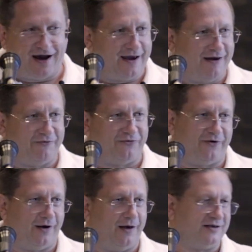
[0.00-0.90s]
I have
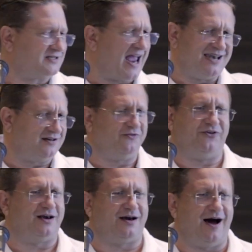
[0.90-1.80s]

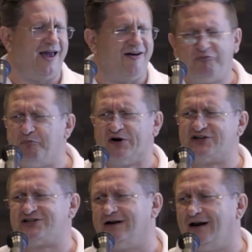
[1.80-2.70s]
scientific, I have
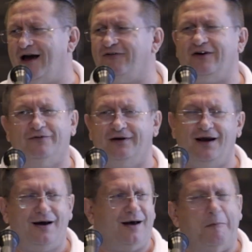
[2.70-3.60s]
personal, I have even
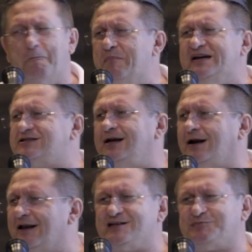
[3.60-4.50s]
a
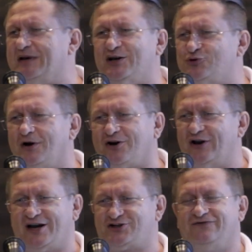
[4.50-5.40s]
mystical and spiritual
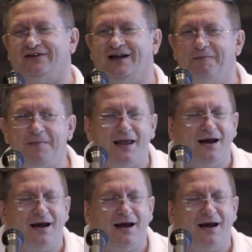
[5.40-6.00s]
connection with them